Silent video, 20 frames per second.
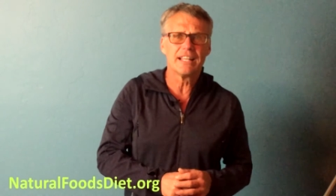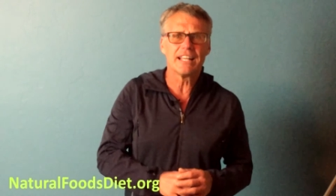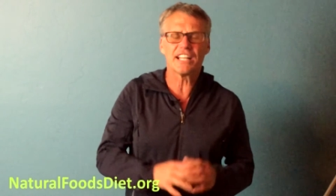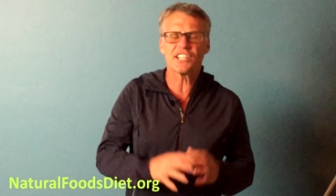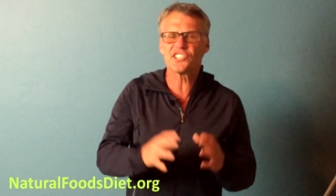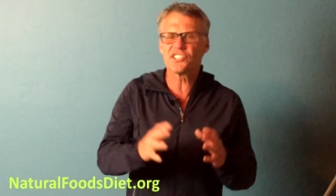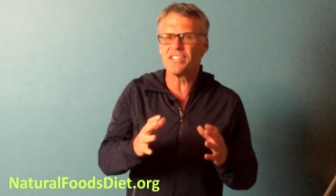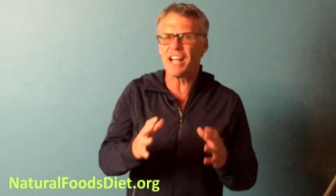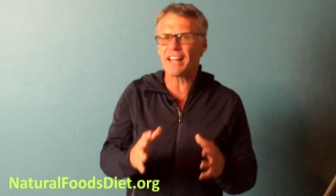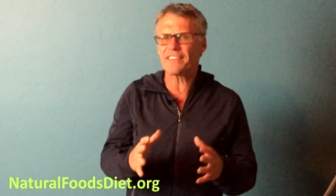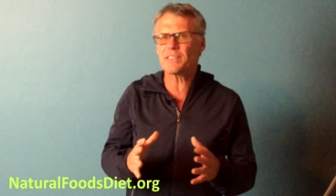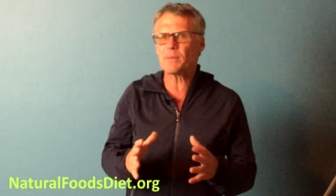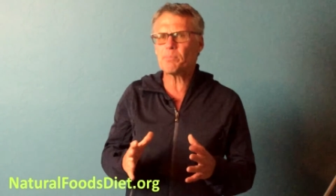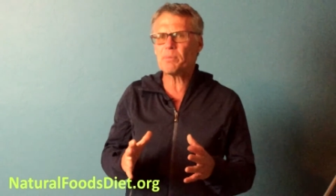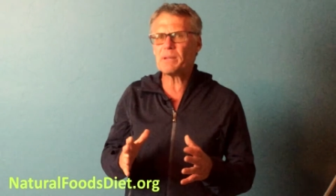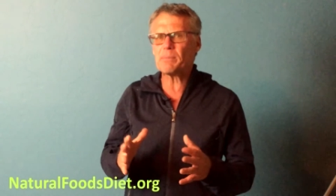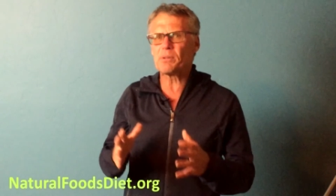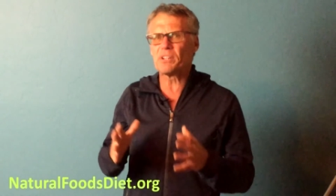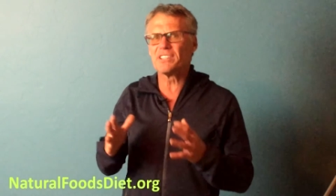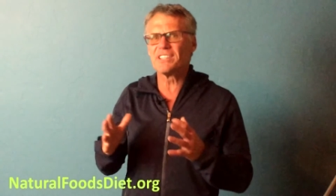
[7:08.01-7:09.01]
It's not the
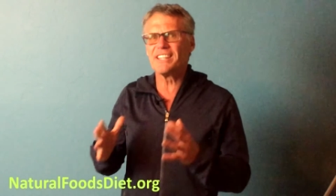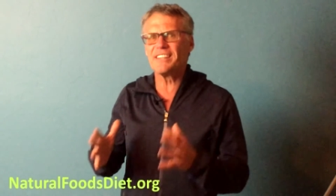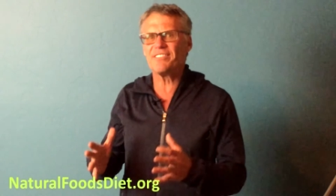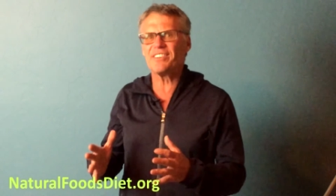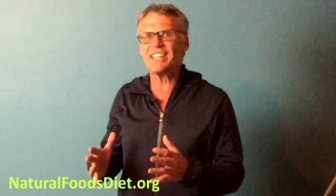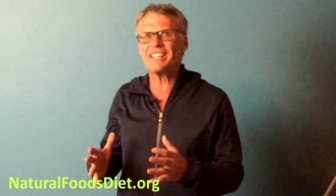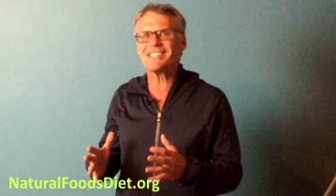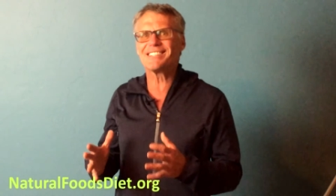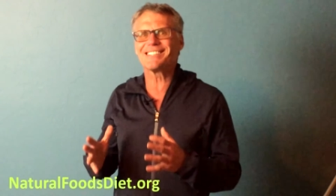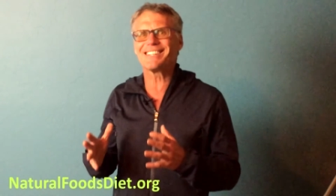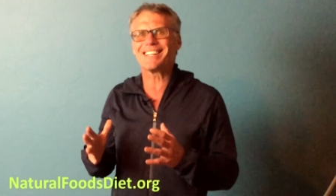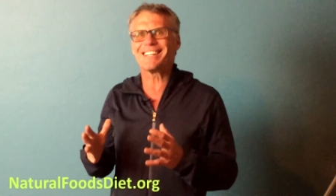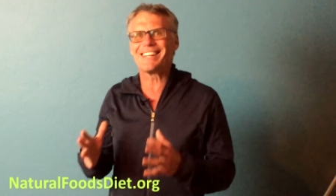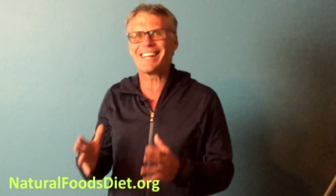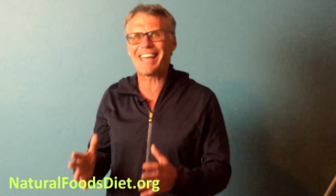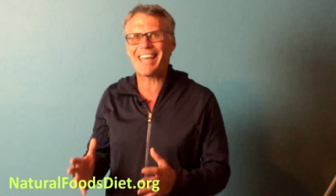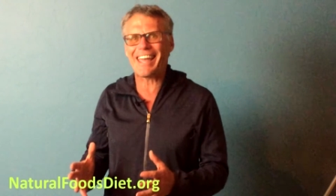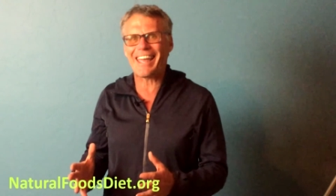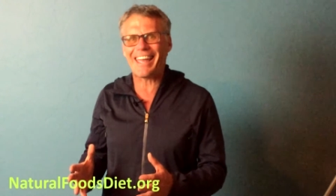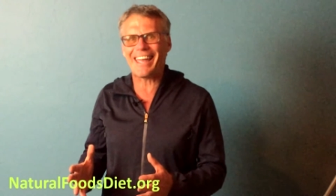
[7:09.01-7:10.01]
people living
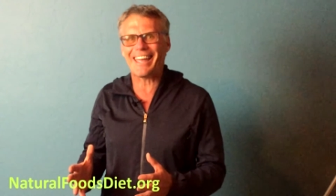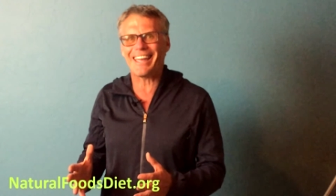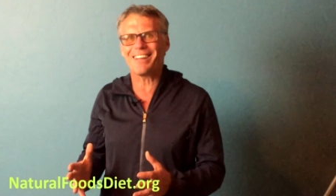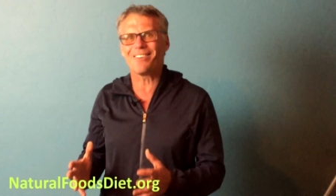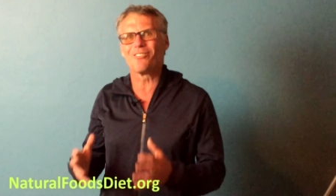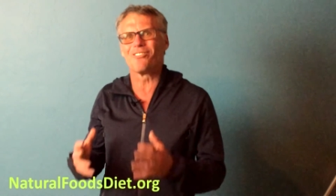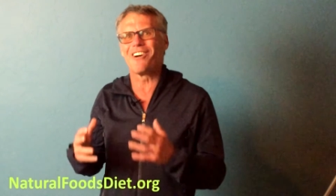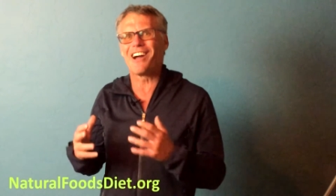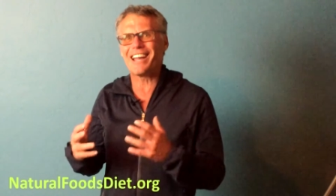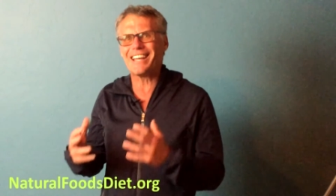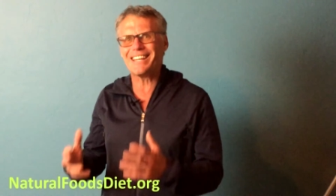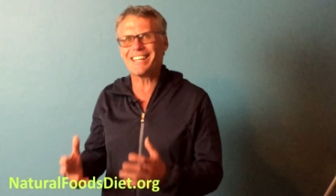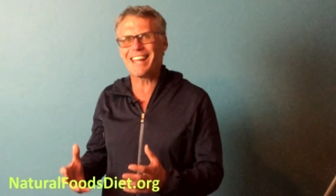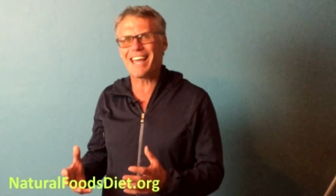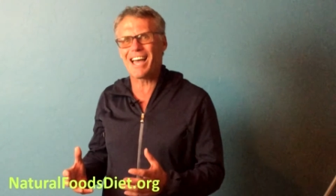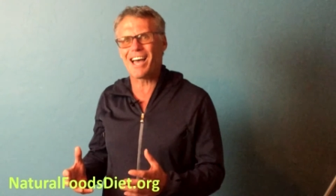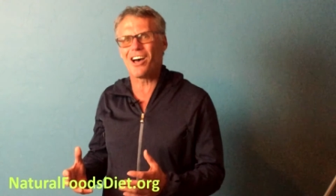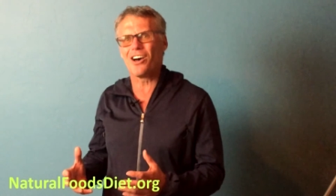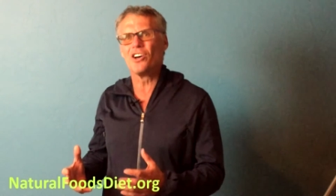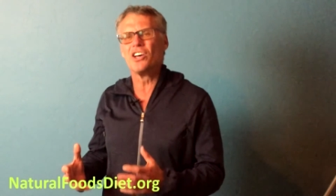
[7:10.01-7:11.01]
today, right
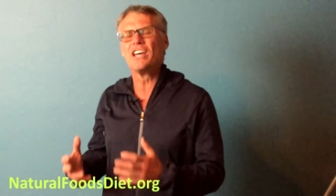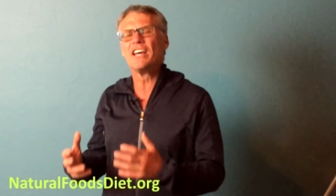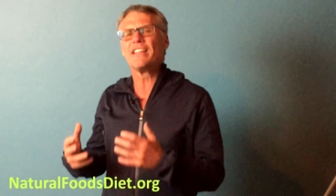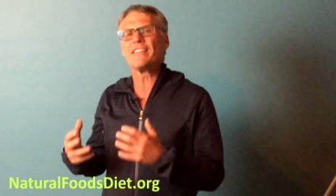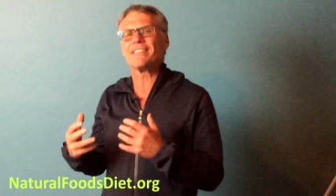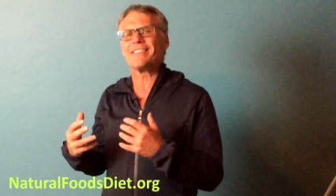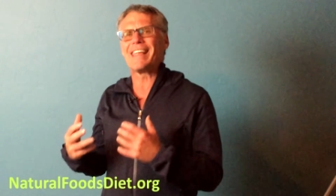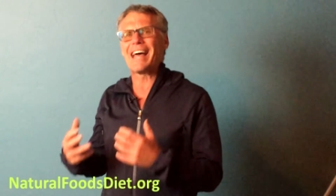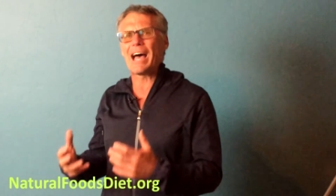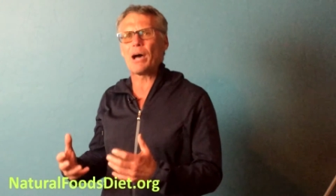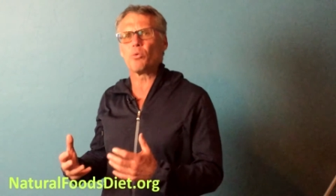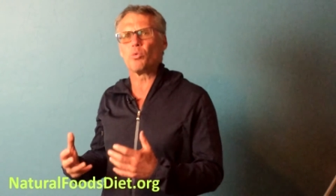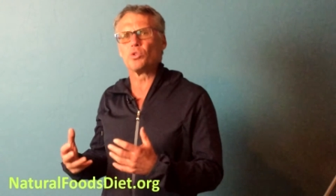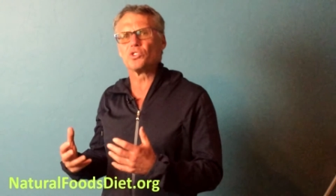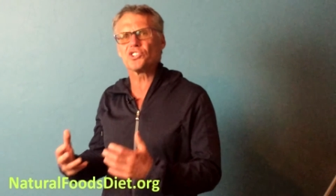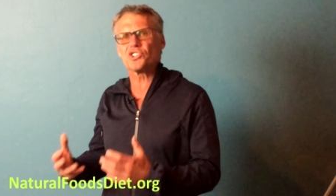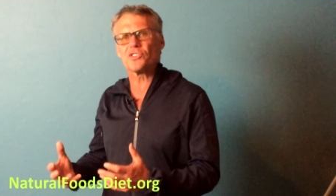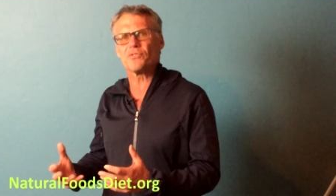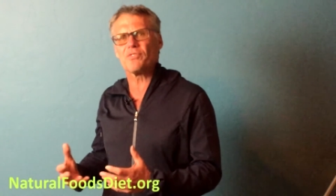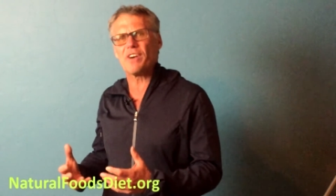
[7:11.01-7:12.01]
now, that
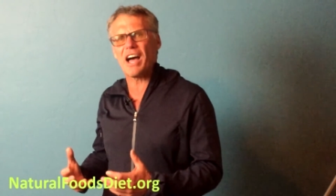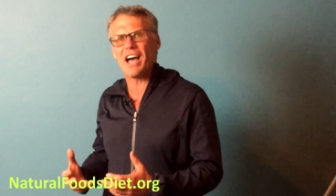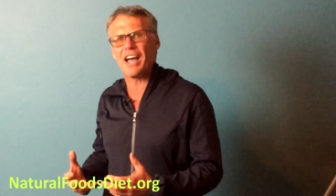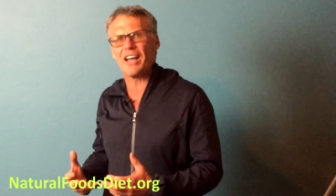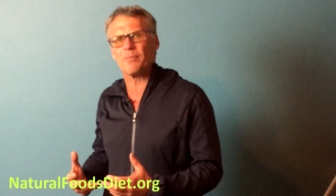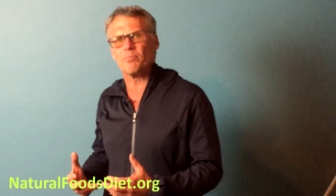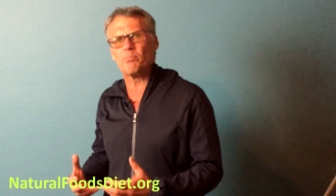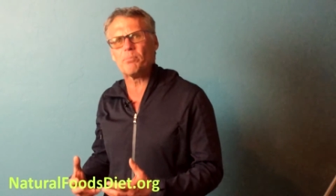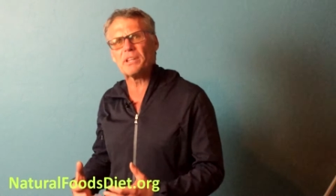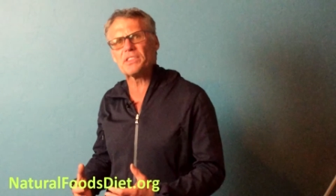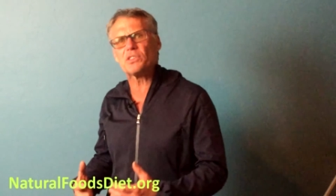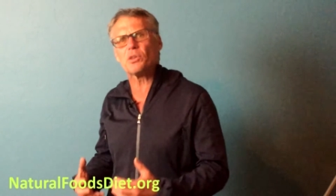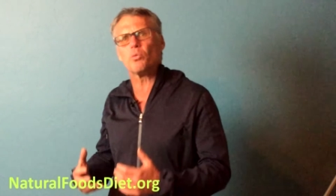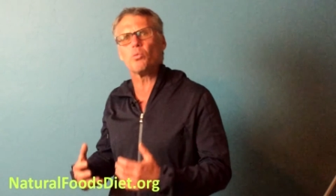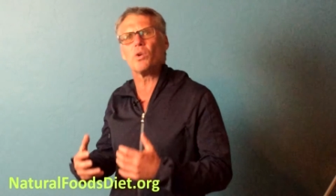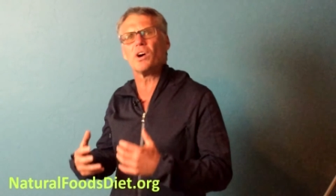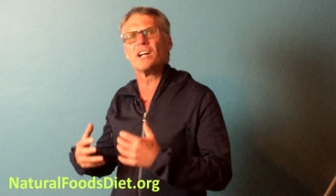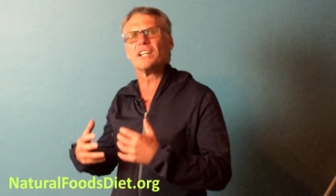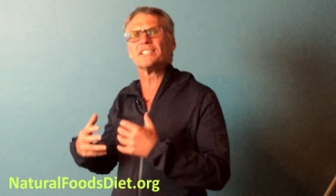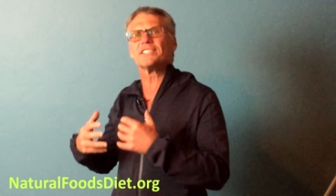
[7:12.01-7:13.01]
will survive, but the
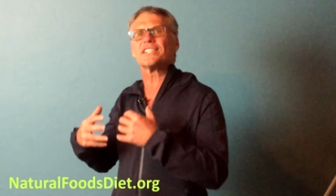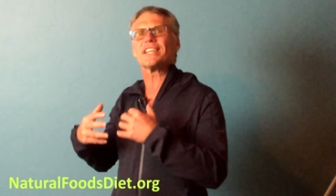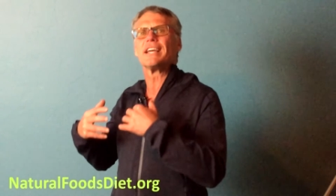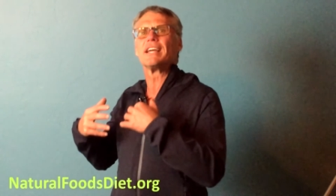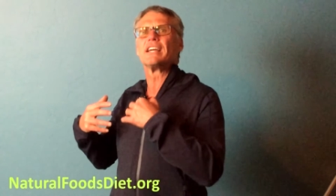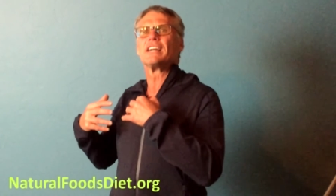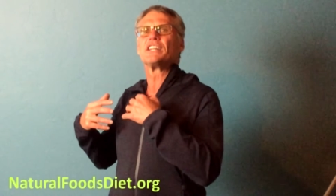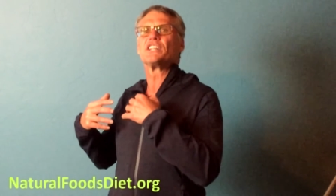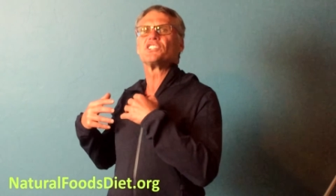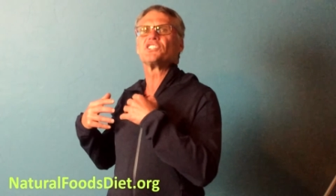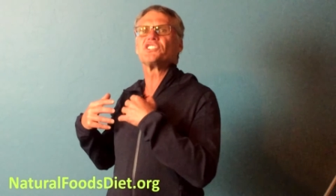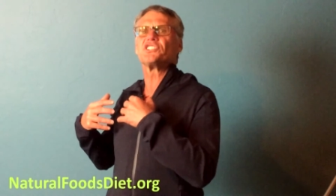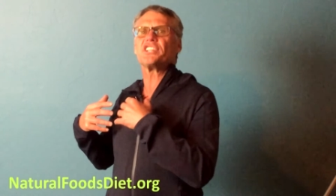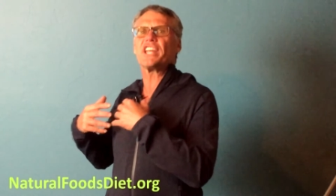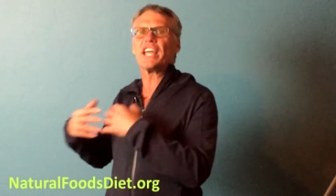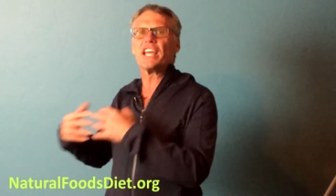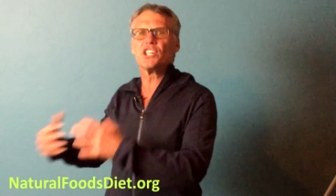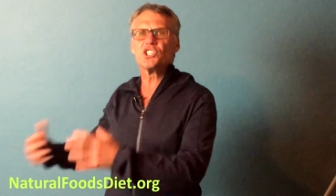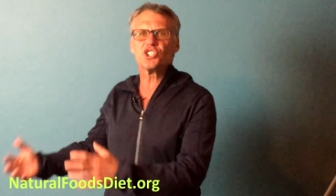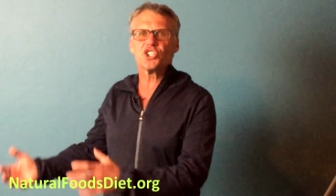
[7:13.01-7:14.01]
ones
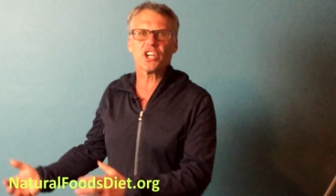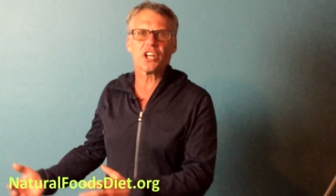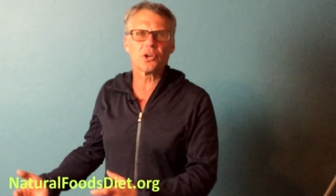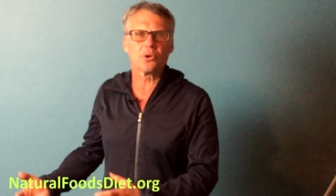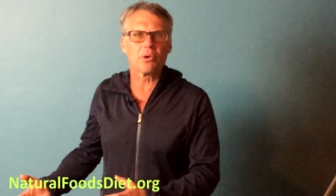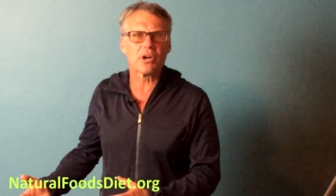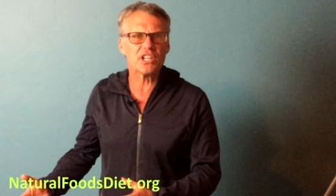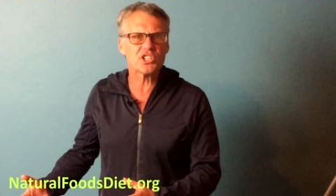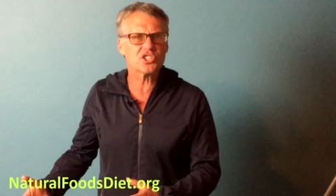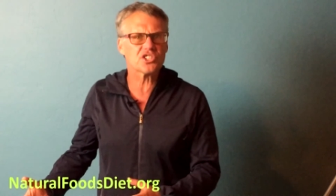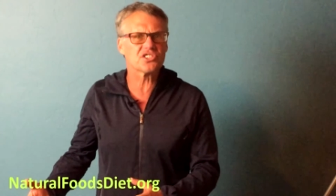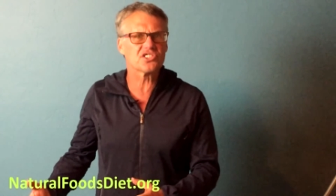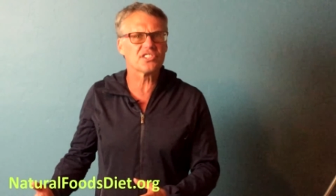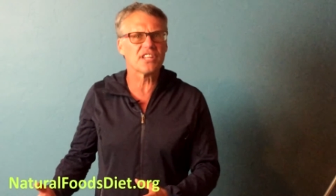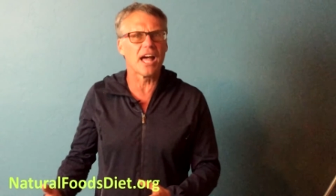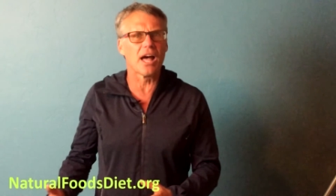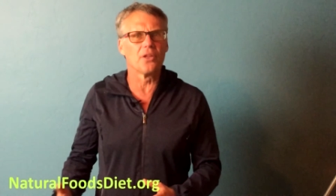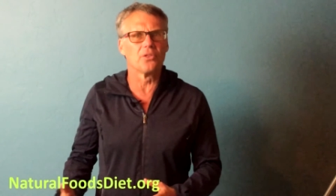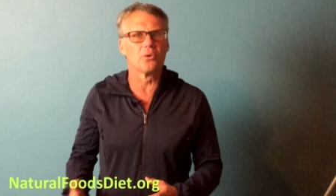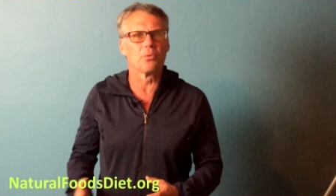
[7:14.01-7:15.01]
10 generations
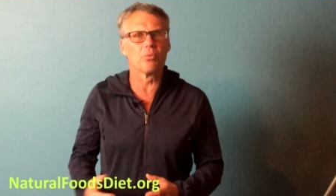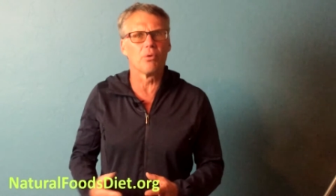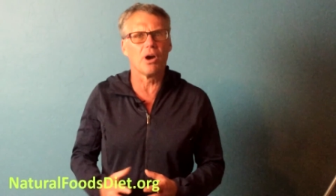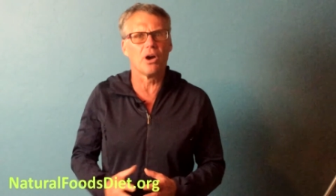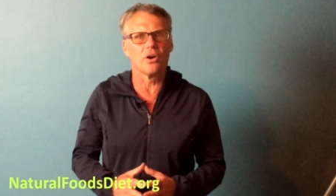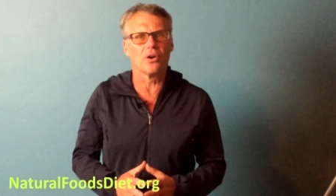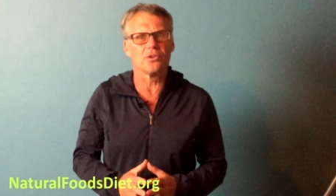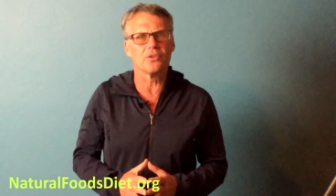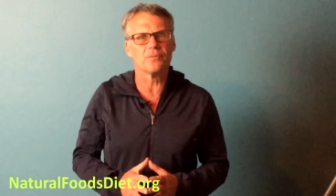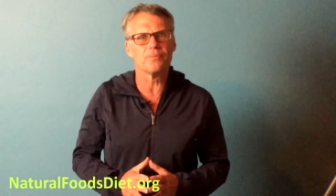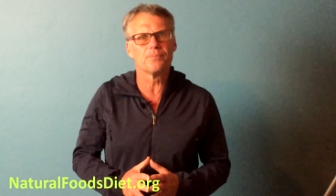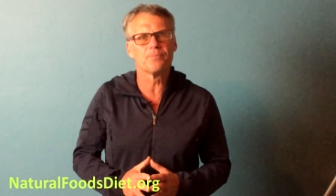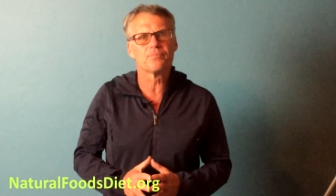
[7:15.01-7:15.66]
down the road.